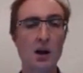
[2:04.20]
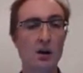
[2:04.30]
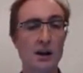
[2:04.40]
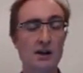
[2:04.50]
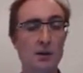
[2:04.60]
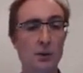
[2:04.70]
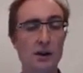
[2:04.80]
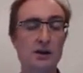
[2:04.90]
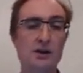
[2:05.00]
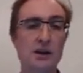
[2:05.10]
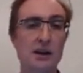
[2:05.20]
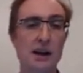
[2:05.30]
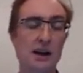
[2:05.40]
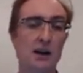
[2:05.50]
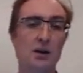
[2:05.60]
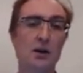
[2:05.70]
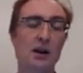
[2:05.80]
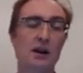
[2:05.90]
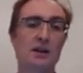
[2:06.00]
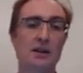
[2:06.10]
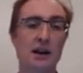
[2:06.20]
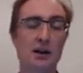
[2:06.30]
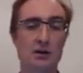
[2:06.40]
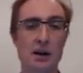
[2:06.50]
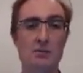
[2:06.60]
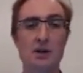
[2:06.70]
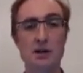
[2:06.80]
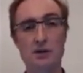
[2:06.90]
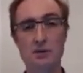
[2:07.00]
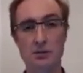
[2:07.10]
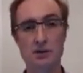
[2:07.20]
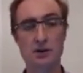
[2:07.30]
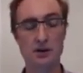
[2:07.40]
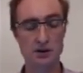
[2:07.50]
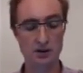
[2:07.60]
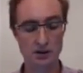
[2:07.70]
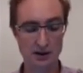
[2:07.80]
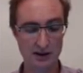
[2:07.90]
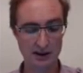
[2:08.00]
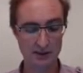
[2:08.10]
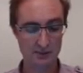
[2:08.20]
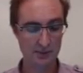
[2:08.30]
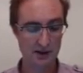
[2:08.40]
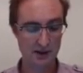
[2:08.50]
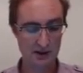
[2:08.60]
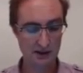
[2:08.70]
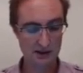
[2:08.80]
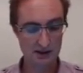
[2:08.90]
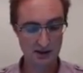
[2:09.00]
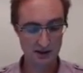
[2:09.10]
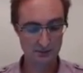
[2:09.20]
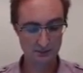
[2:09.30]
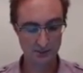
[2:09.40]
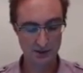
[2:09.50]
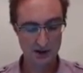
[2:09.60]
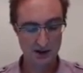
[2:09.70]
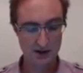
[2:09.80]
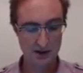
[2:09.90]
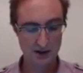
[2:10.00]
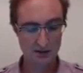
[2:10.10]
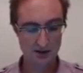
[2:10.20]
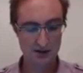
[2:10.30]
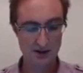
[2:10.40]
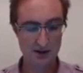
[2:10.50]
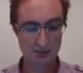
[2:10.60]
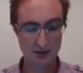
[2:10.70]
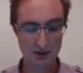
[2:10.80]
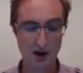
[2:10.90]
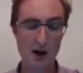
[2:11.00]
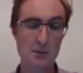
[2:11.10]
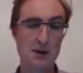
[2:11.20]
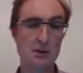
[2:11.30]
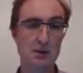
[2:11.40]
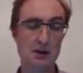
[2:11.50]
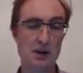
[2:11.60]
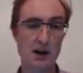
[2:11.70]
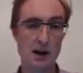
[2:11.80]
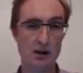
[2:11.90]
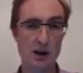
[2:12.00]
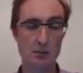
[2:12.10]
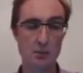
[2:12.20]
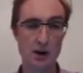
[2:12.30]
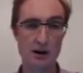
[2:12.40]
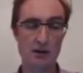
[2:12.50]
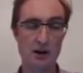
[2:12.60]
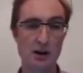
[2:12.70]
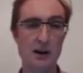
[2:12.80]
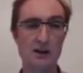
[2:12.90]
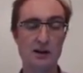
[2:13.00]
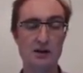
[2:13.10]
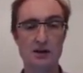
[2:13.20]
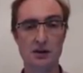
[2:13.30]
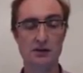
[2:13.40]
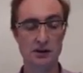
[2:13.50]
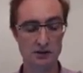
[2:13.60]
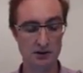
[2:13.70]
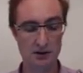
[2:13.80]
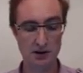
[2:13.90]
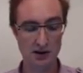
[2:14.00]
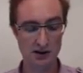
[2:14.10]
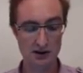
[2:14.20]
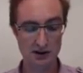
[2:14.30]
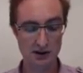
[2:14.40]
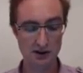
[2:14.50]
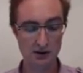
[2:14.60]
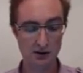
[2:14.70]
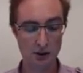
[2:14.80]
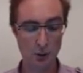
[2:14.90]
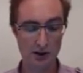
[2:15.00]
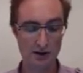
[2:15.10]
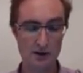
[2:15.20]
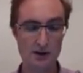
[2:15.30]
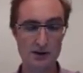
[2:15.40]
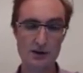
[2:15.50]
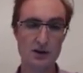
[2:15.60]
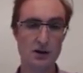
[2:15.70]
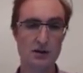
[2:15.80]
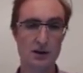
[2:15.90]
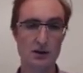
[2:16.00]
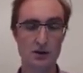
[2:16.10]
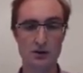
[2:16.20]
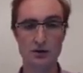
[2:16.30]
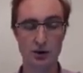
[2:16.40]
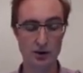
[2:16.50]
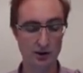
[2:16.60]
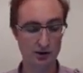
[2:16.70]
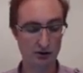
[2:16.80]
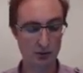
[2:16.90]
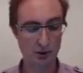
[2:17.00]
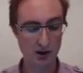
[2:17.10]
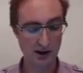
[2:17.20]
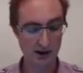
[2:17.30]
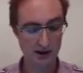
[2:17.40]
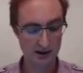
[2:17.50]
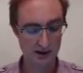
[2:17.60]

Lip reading: Okay, so we can see how datagrams are used at the socket layer. Let's see. Here is a simple time sequence diagram. We have a client and a server. The client is sending a request to the server who's returning a reply.